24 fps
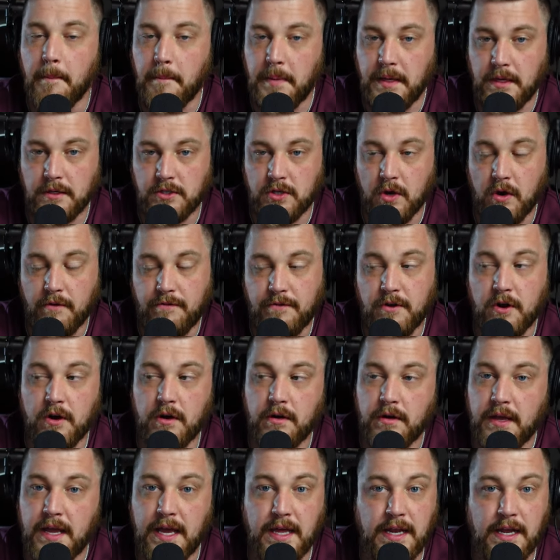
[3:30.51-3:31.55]
Be, so if
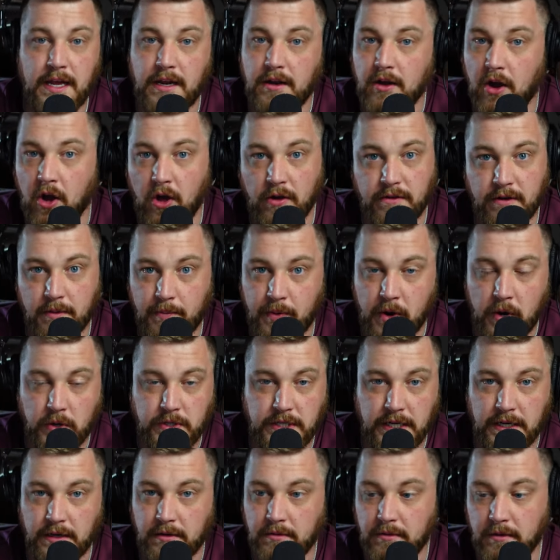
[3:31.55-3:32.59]
you're hitting all your
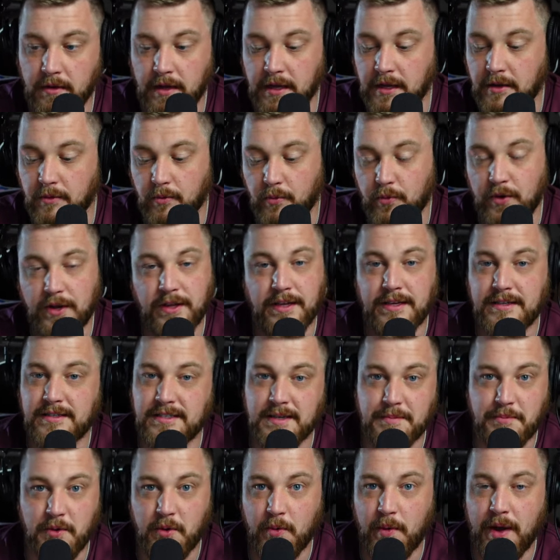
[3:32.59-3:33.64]
protein in a really
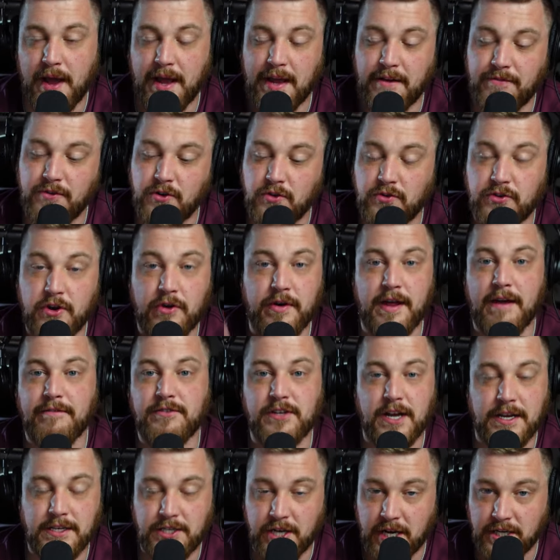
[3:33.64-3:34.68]
simple way, if you don't have
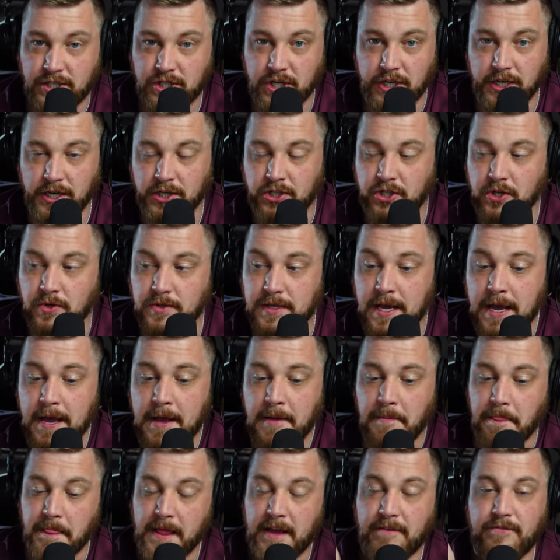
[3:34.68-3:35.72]
digestion issues,
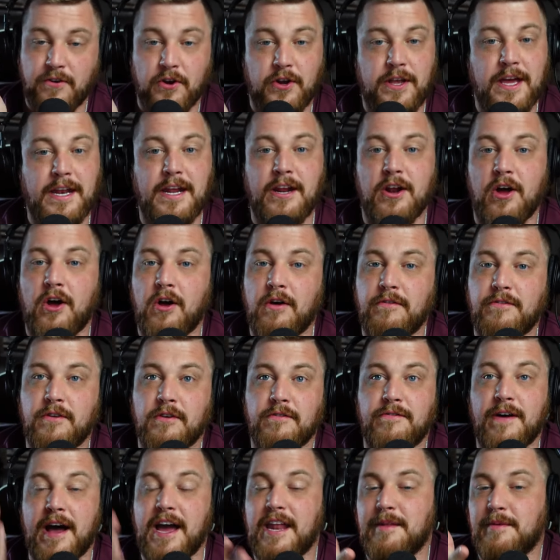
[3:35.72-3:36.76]
if you're getting all of
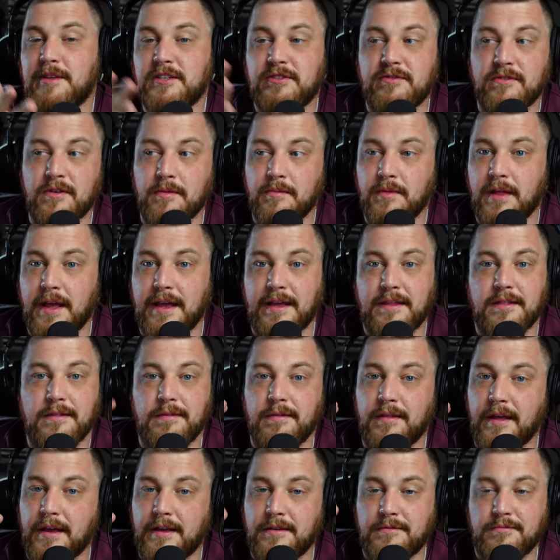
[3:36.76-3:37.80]
your vitamins from like
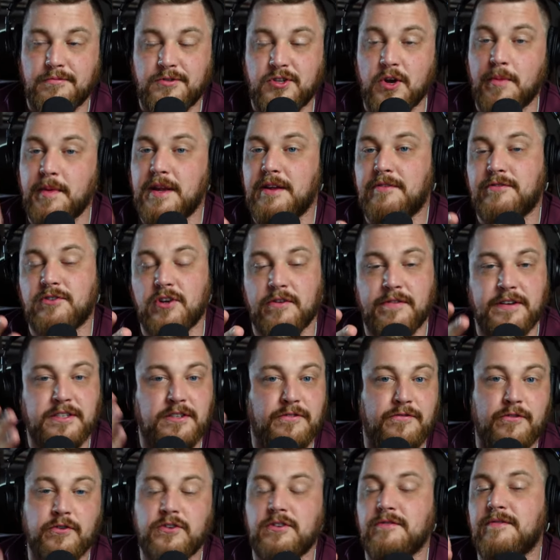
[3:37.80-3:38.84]
like so many servings
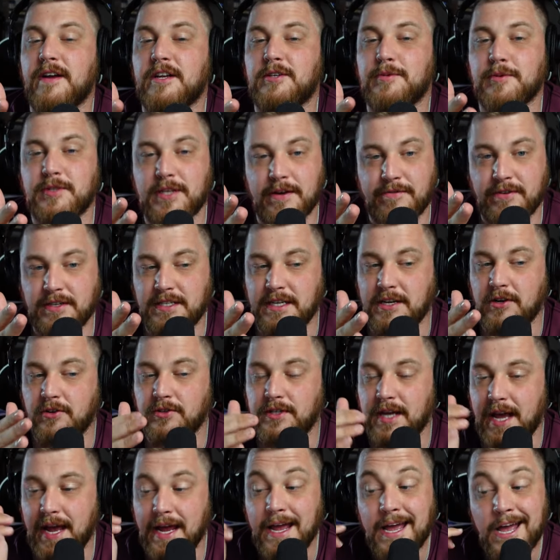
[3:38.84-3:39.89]
of fruits and vegetables every single
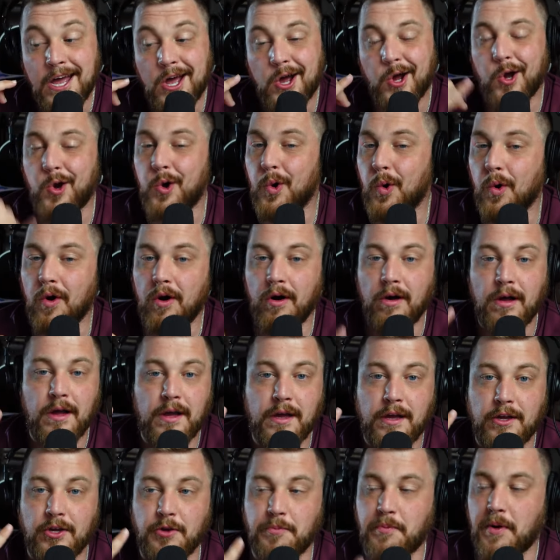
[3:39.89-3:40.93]
day, cool.
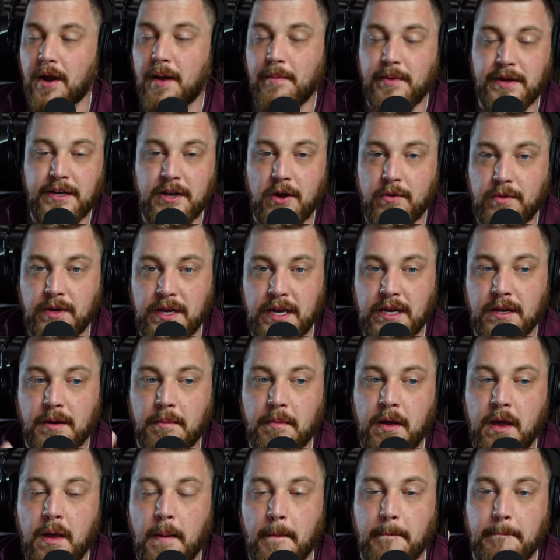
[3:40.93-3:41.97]
You probably don't need
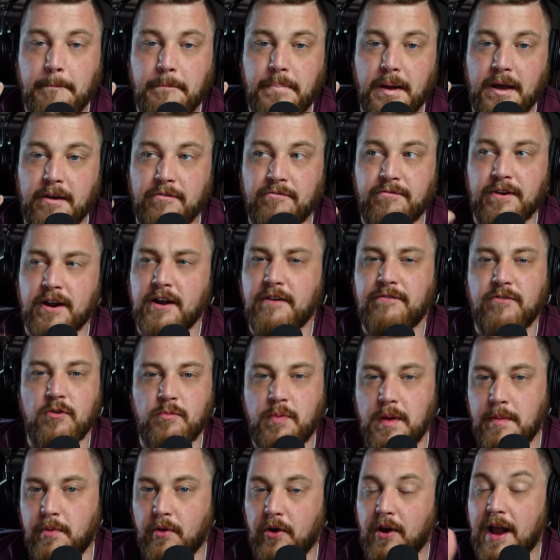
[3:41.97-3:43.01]
them, but very few
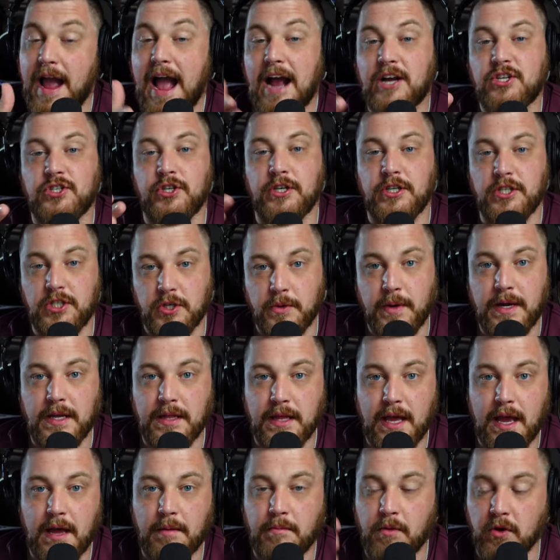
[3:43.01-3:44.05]
people are actually
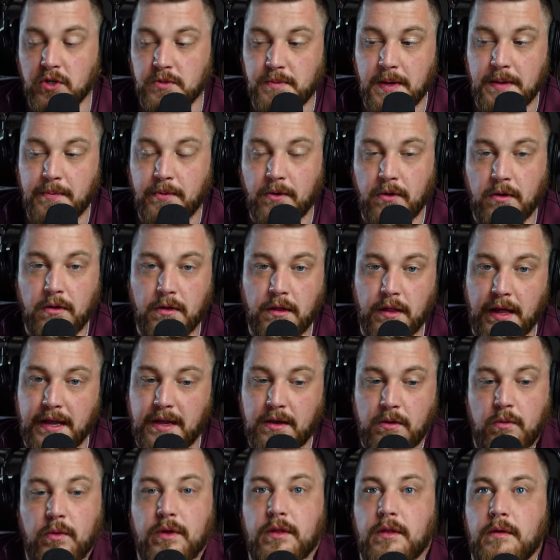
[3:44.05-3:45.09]
doing that. Most people,
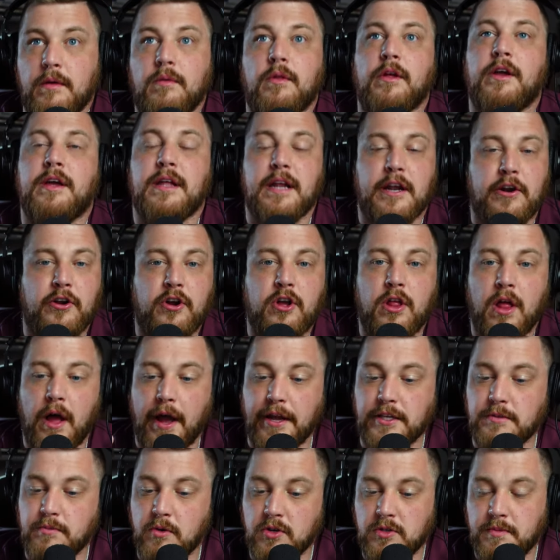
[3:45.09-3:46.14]
like with, looking at our
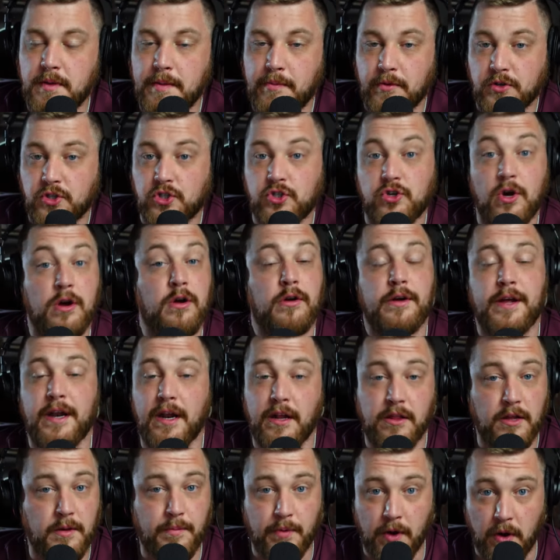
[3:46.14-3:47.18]
clients, most people struggle
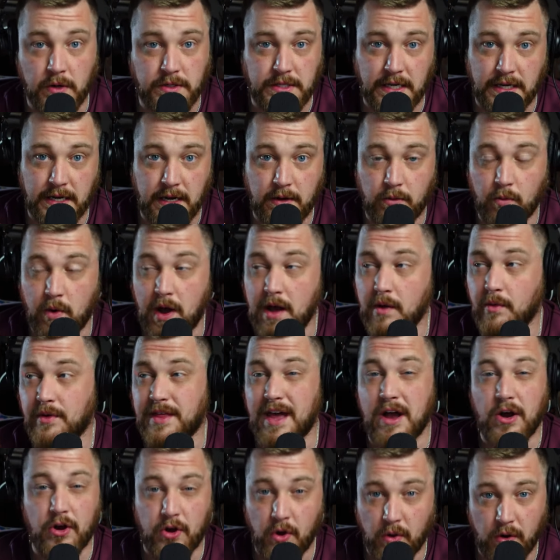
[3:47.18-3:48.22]
getting their protein in while,
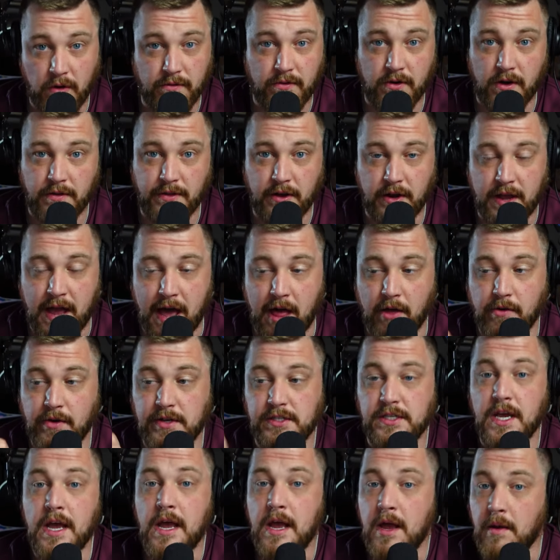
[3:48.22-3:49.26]
without going over on their
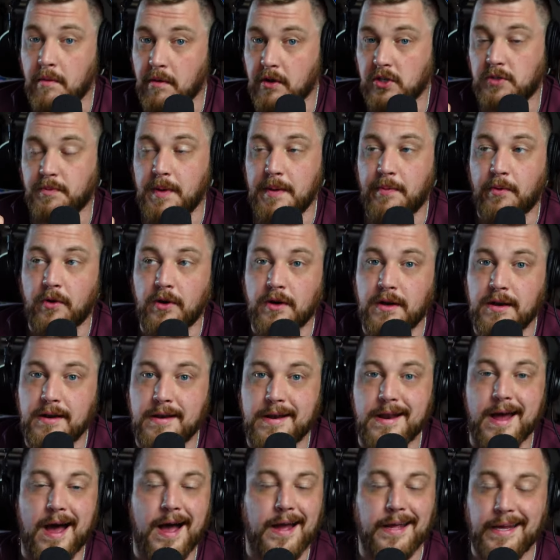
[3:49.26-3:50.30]
calories. Most people are
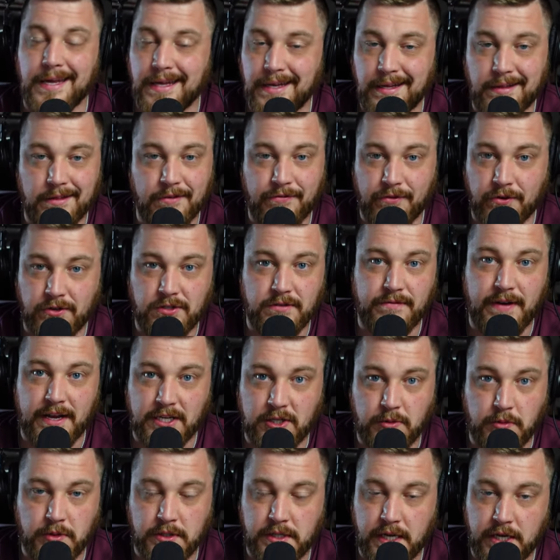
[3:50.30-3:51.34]
not eating the fruits and
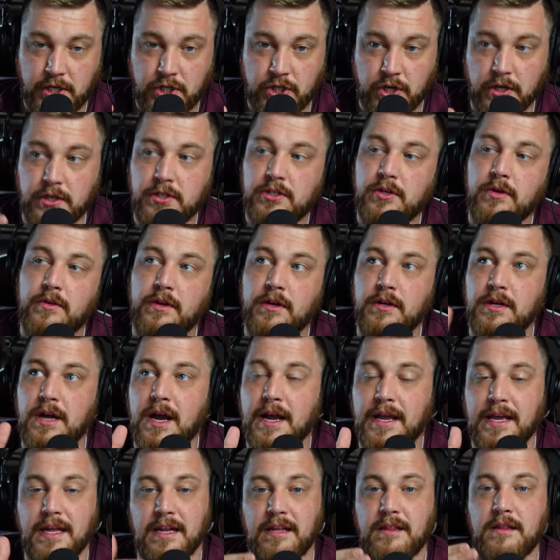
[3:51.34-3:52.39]
vegetables they should, so they're
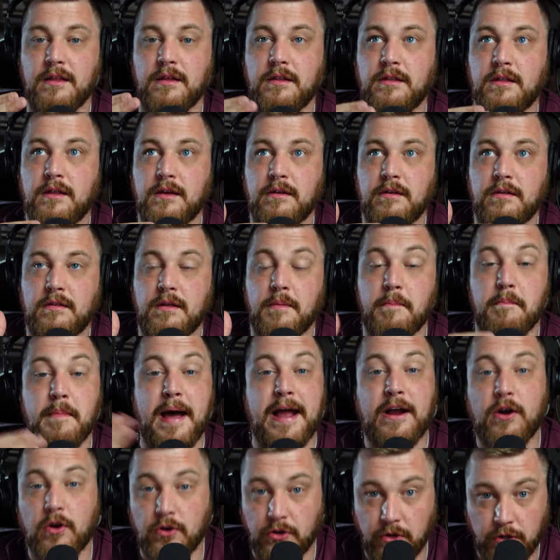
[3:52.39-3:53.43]
not getting the the, the
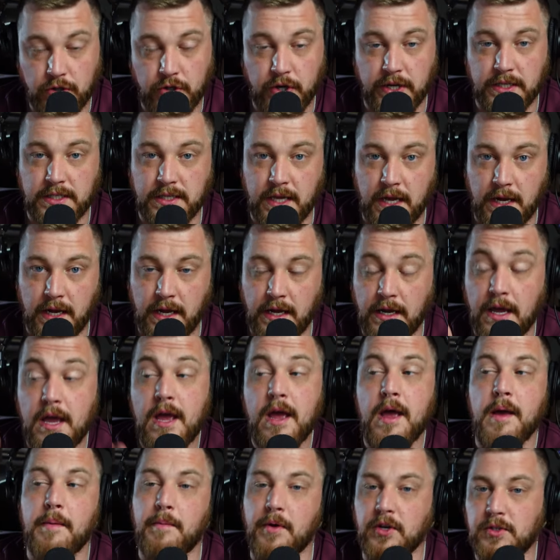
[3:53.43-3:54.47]
micronutrients they need.
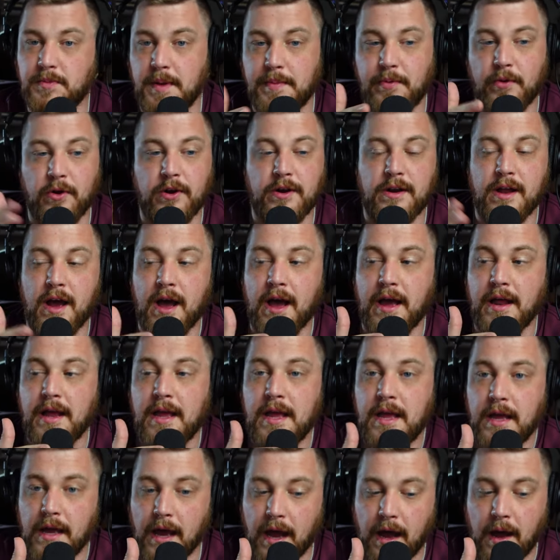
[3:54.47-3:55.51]
Most people are not
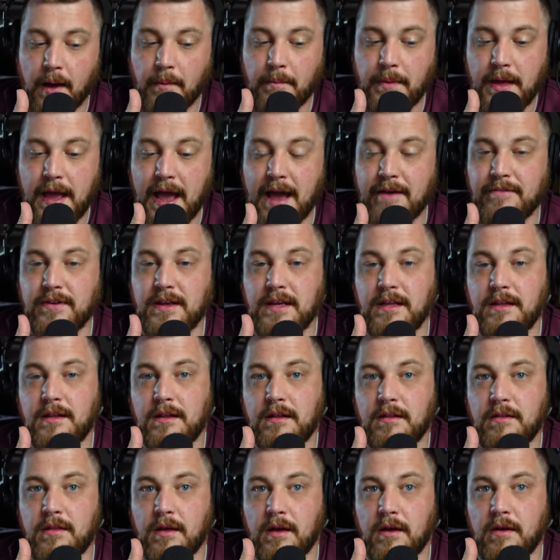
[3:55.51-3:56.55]
um,
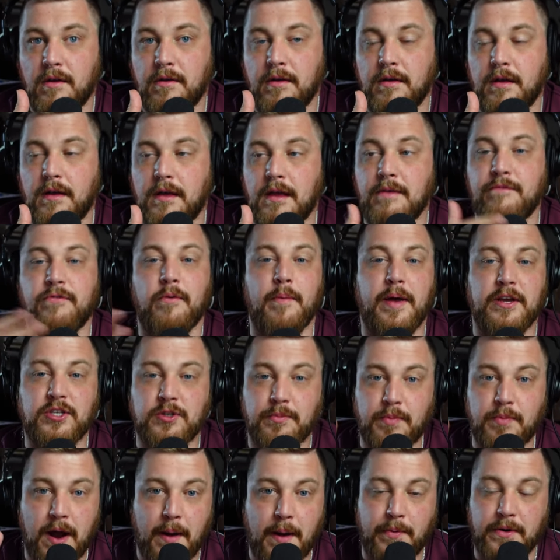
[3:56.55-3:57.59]
having the
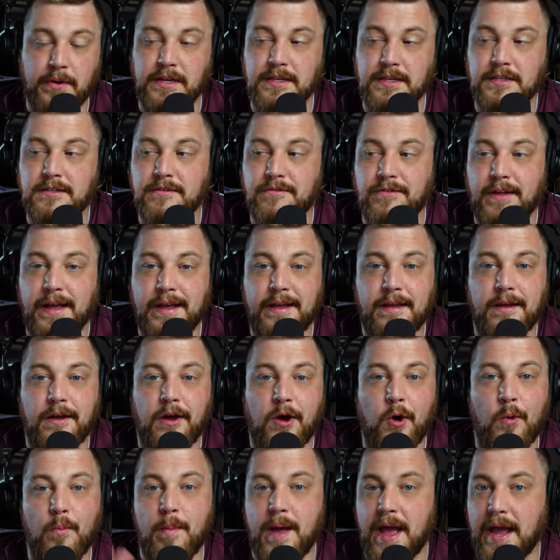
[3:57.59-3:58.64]
inflammation properties of like
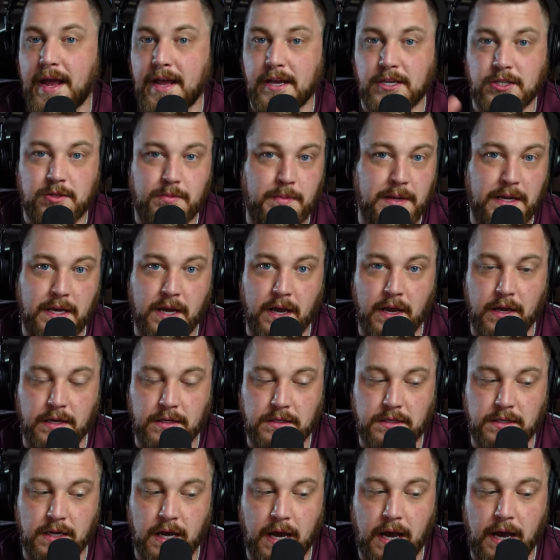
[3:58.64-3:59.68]
omegas
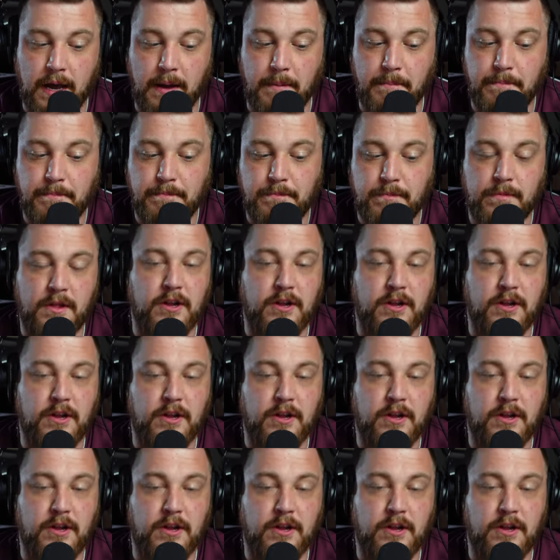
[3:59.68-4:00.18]
because um,